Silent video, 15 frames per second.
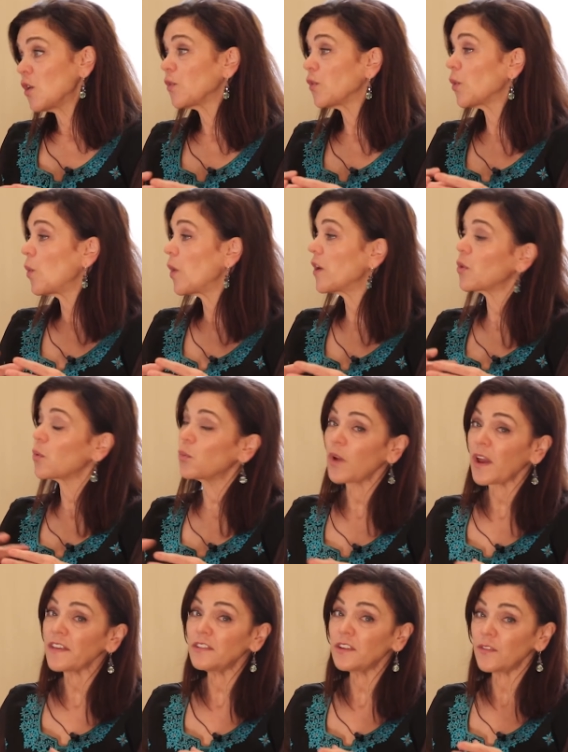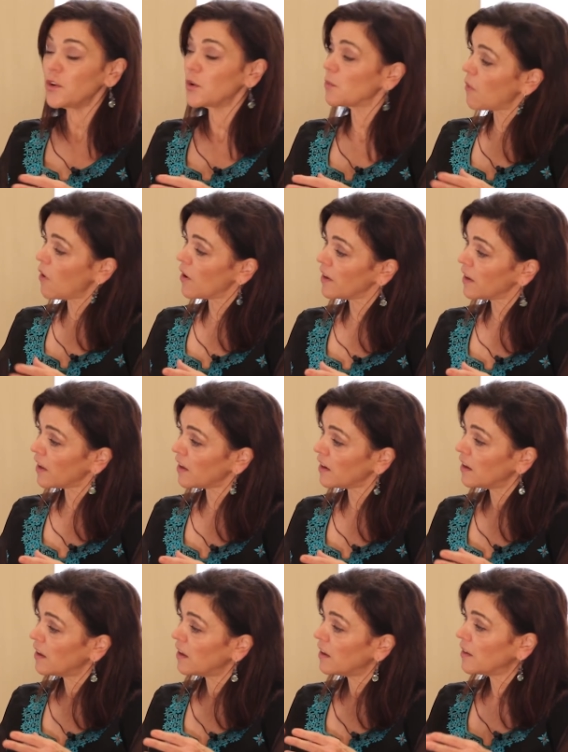for where the rest of your market,
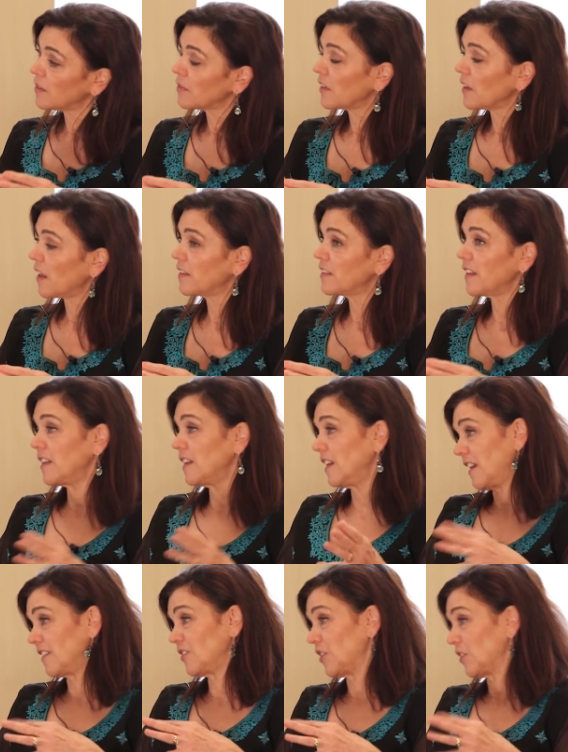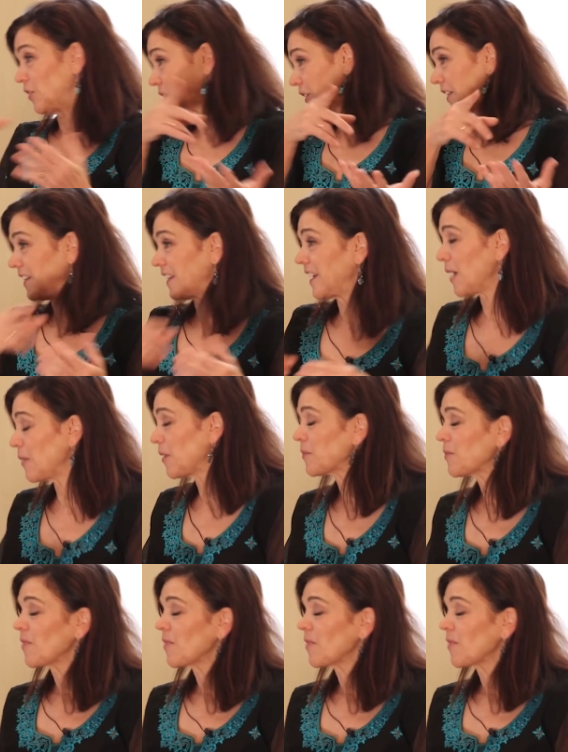I'll say that again so I don't look at the camera.